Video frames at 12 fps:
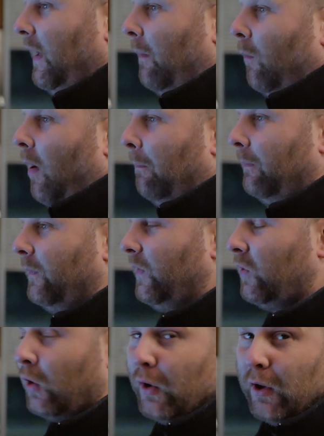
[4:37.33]
Yep, we're up
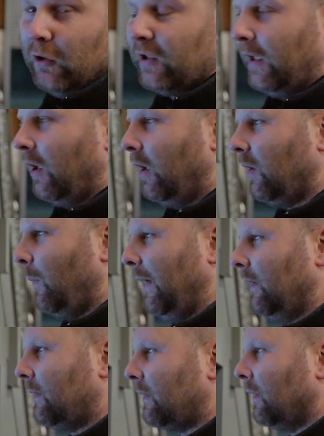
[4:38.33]
213 now at the
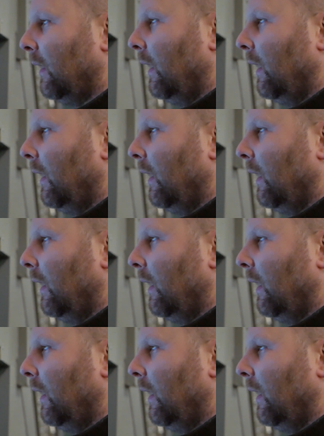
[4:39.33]
wheels,